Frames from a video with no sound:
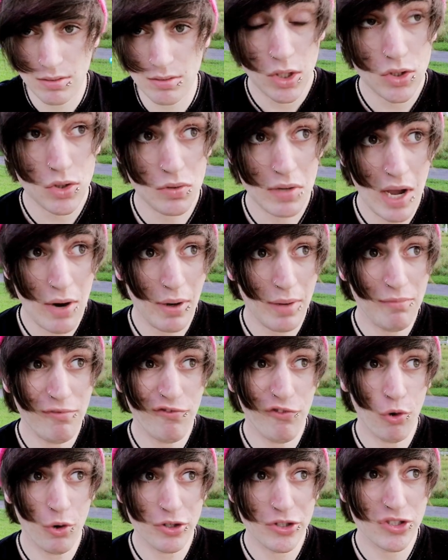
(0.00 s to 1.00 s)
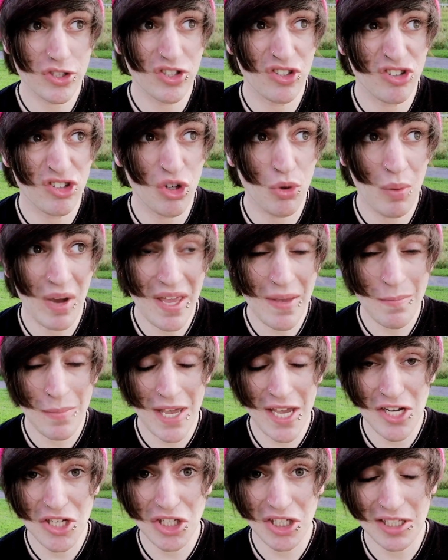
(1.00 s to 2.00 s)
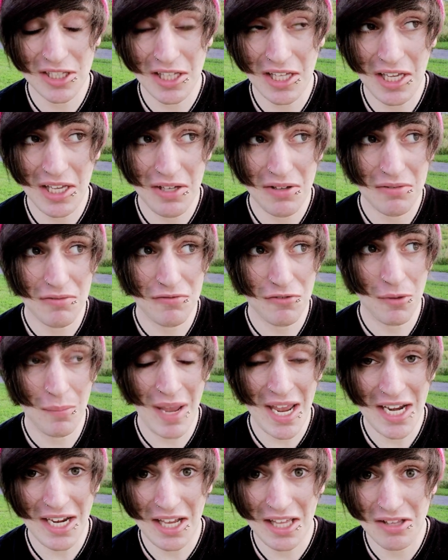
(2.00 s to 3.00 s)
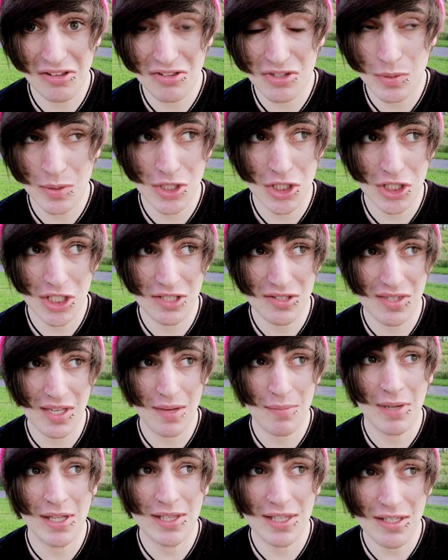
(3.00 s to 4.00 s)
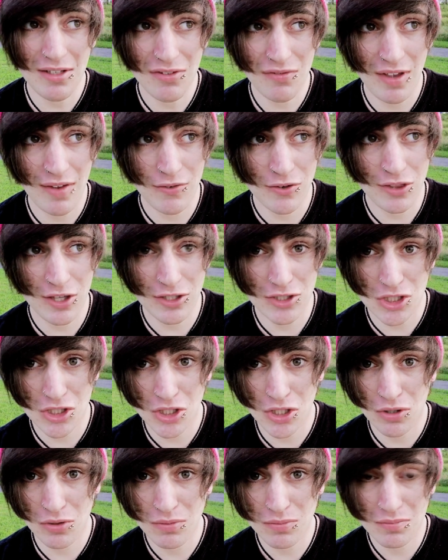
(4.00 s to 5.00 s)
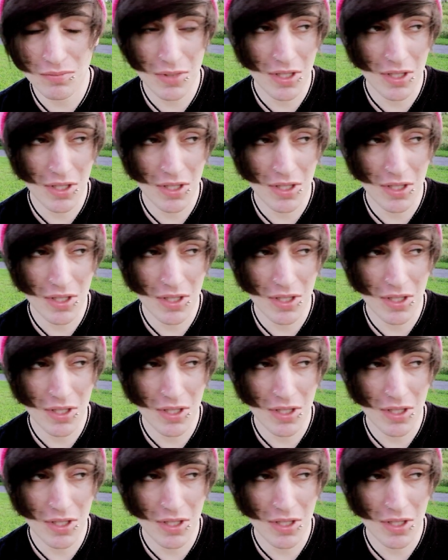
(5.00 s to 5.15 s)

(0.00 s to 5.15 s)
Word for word: so now I'm forced to wait patiently for maintenance, which is like my least favorite thing to do.